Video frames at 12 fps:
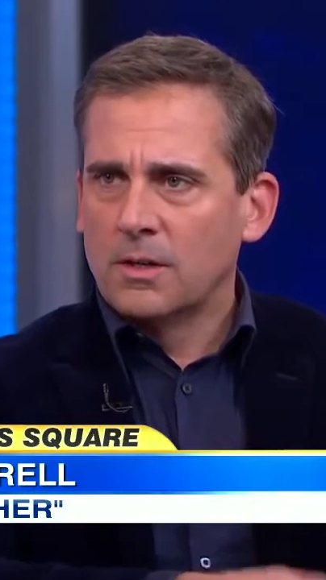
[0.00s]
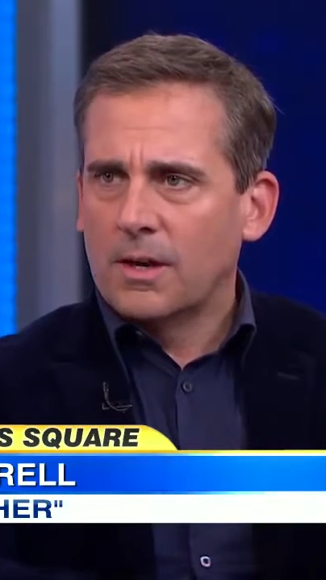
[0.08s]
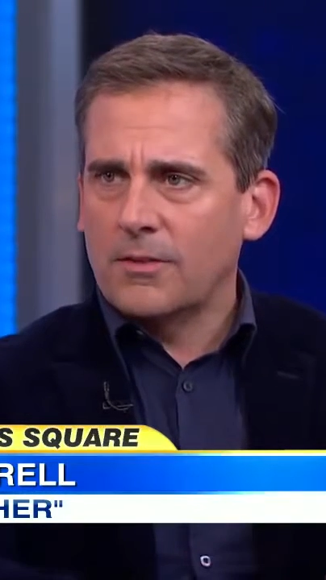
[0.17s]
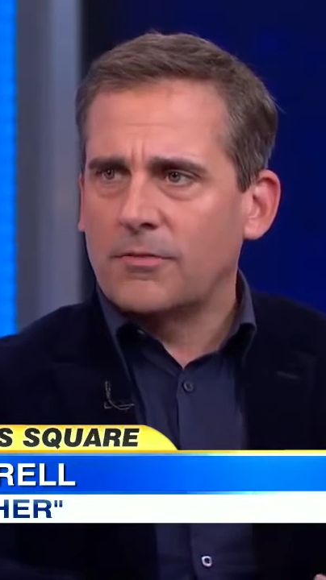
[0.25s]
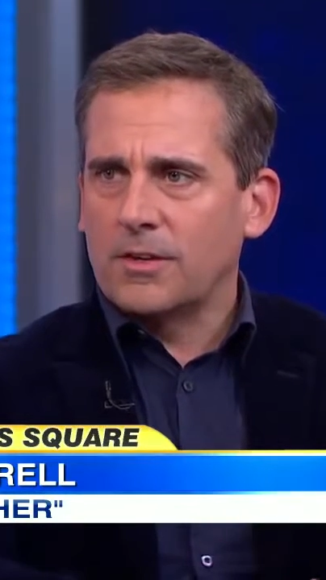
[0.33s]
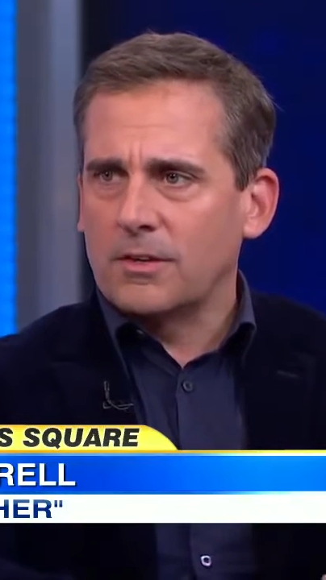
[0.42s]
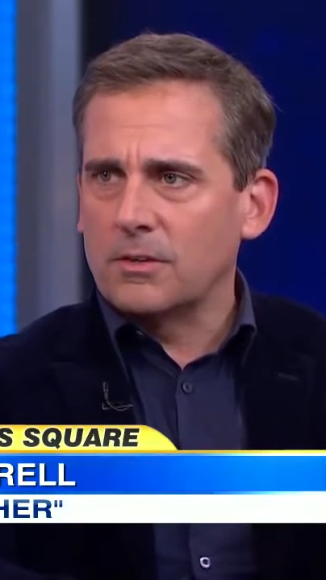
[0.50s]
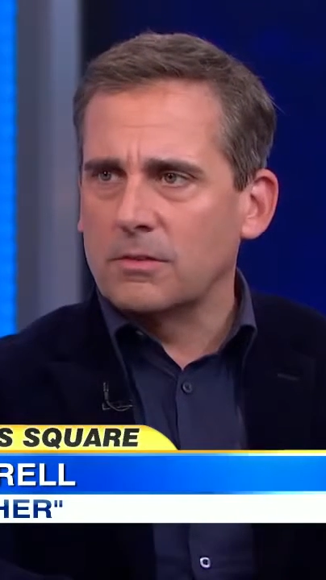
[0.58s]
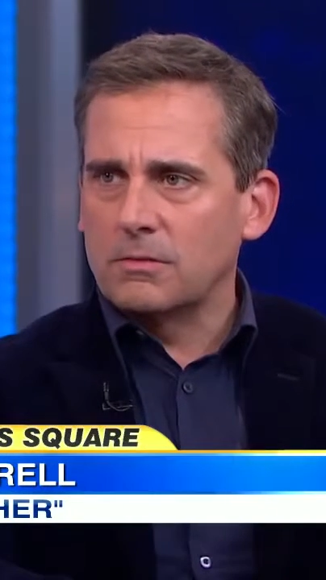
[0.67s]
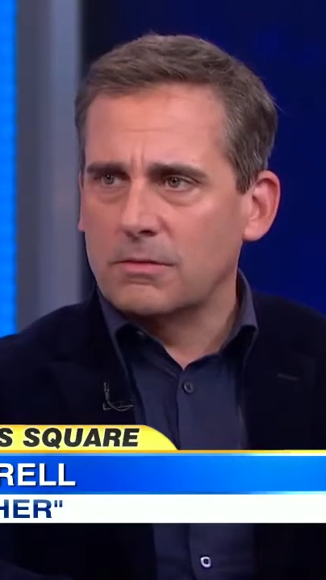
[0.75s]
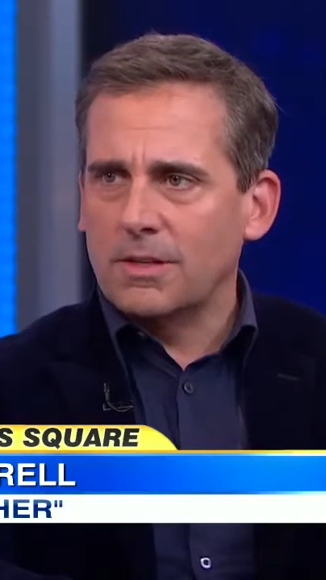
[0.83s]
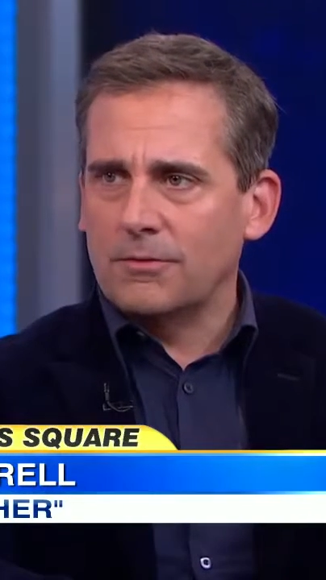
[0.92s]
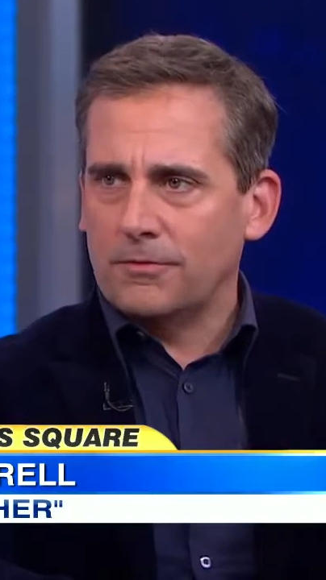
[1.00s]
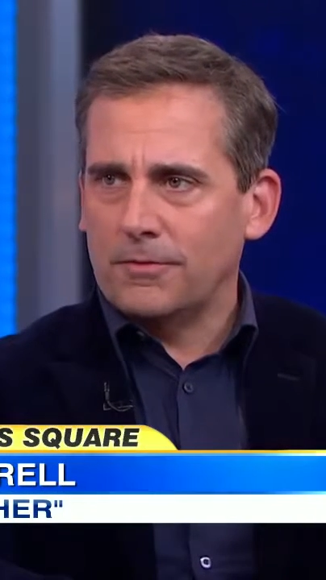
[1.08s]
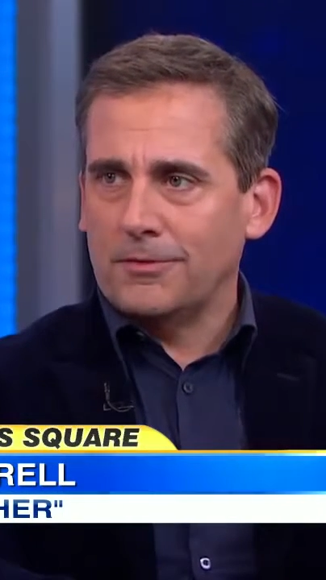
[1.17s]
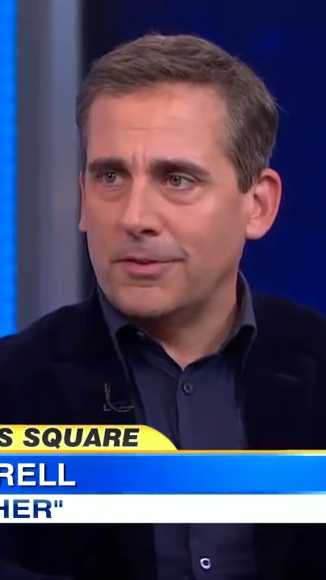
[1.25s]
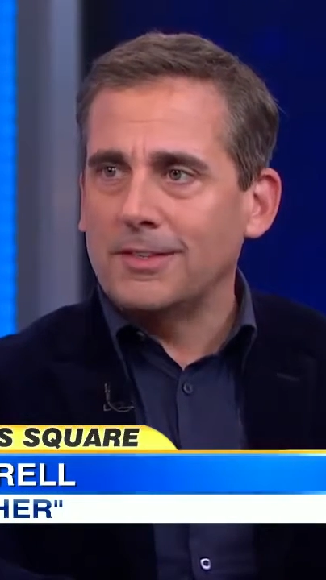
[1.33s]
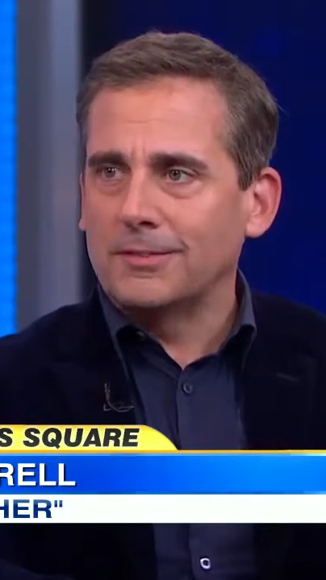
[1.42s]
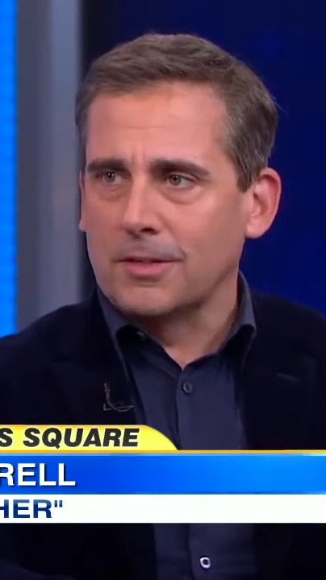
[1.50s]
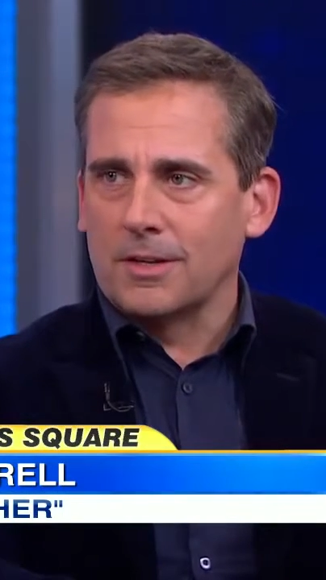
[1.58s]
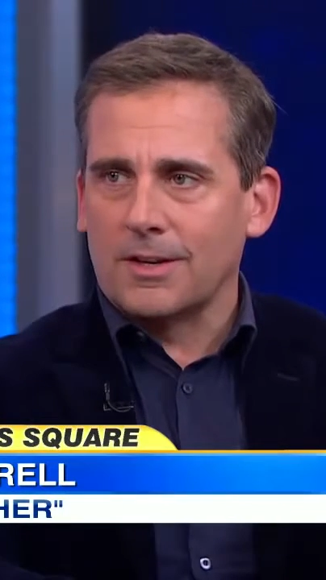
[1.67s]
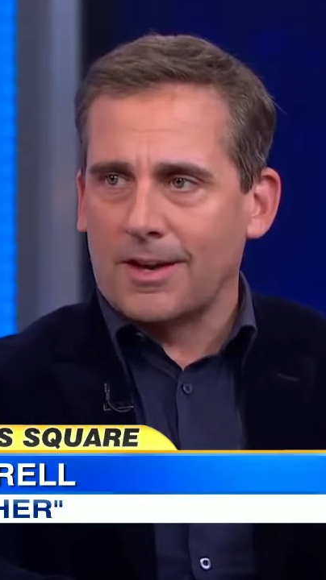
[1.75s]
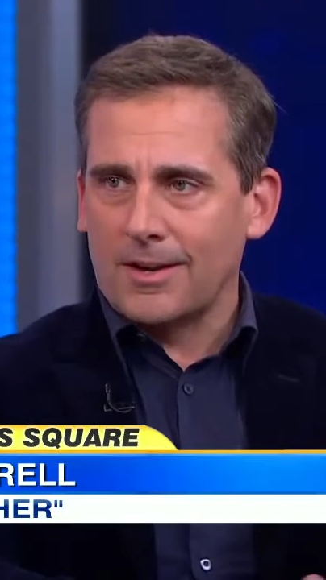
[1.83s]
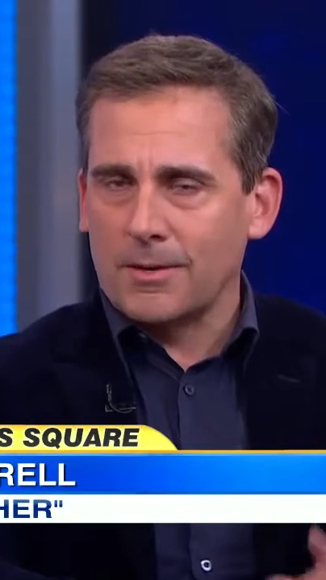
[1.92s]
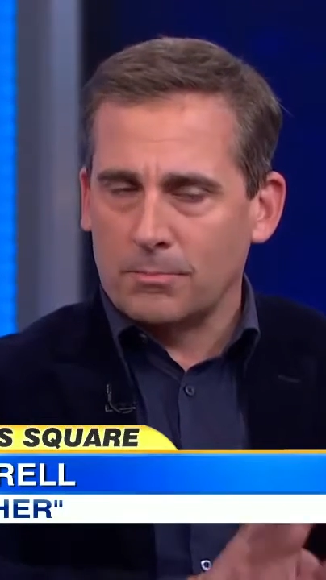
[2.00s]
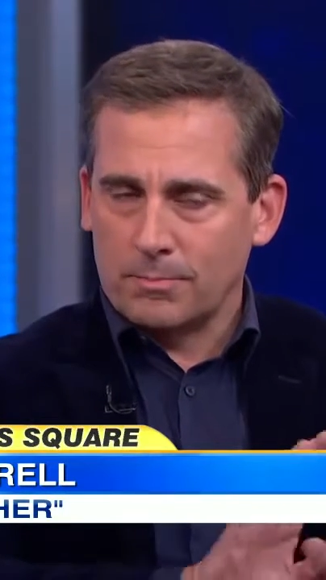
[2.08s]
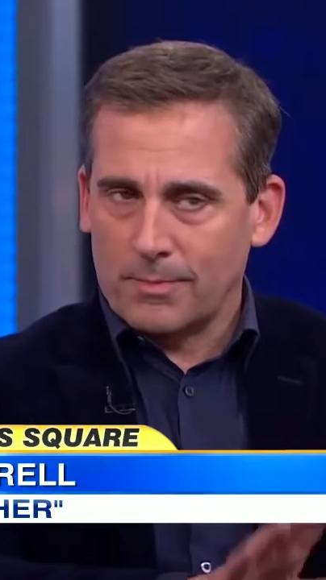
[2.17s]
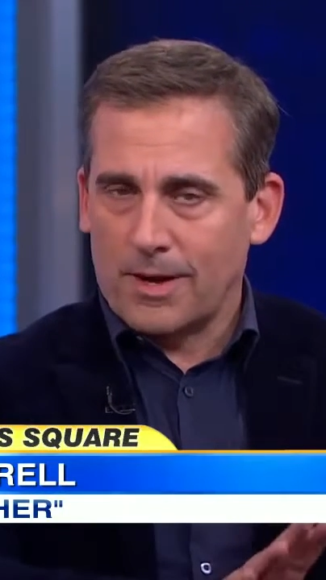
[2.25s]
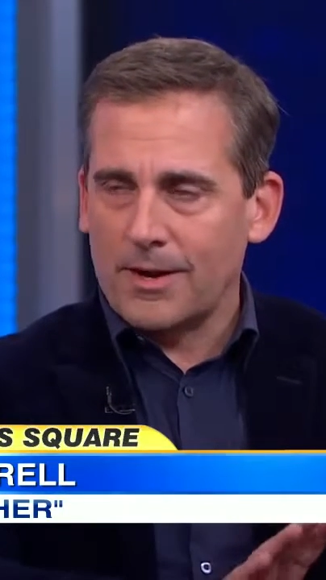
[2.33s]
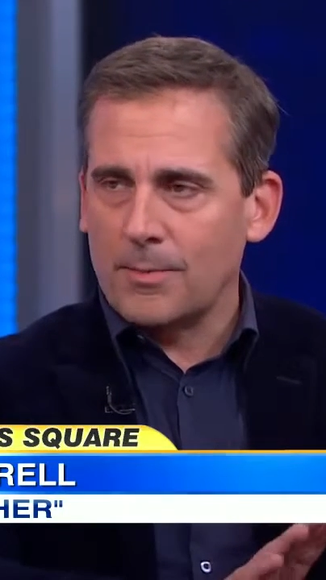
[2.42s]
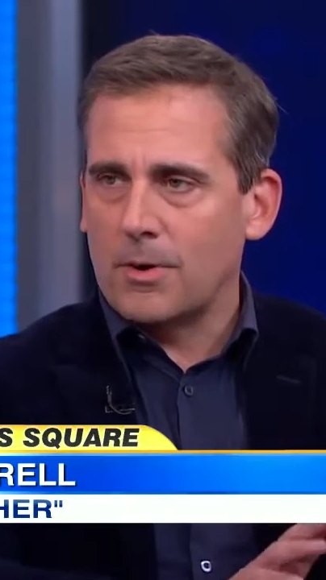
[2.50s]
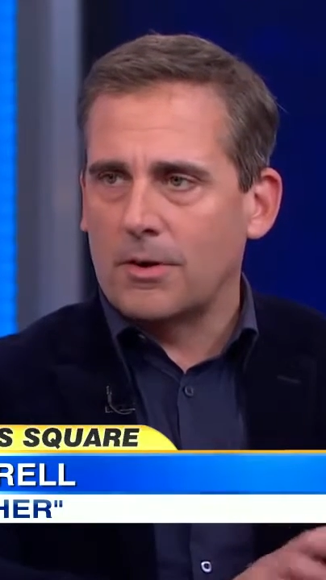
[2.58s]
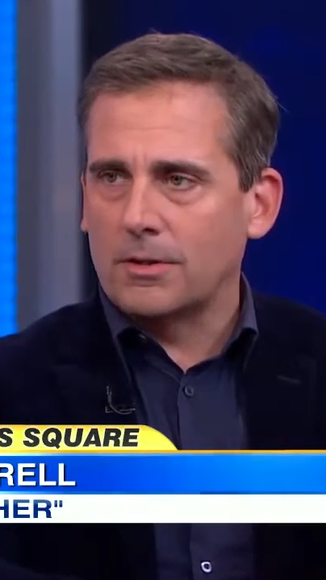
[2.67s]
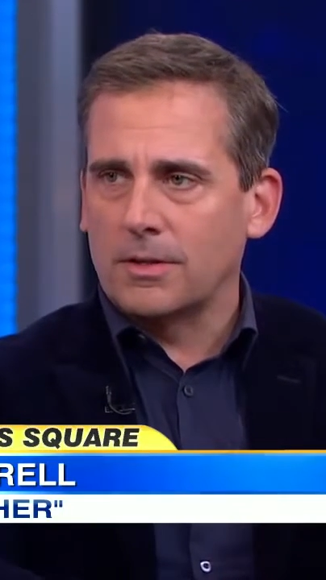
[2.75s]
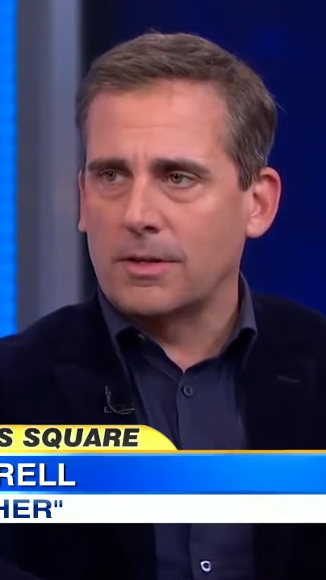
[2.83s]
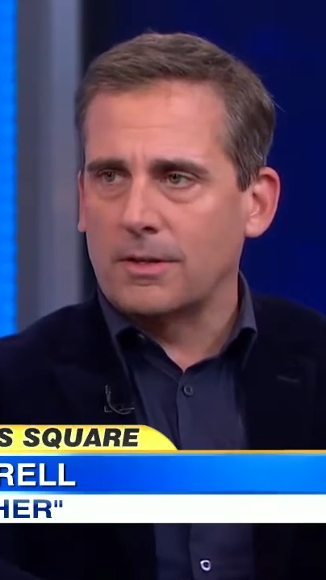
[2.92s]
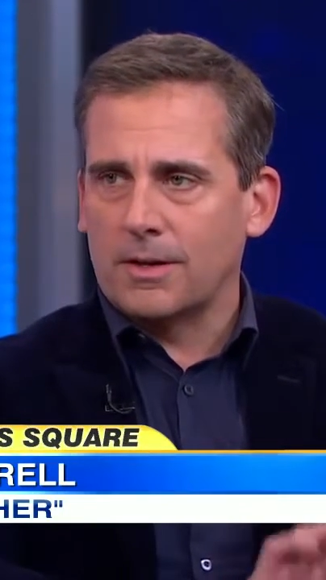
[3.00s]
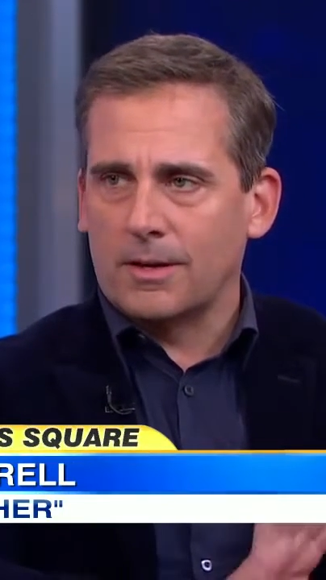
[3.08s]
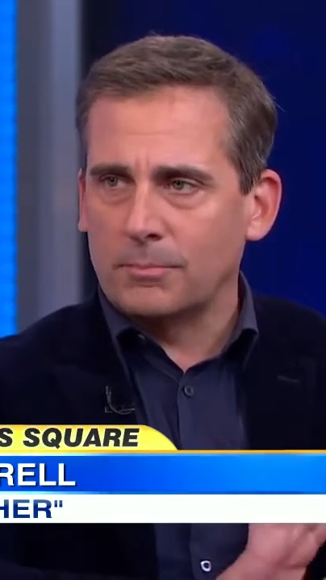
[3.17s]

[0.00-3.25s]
I figured if, if he's in, I am I am all in. And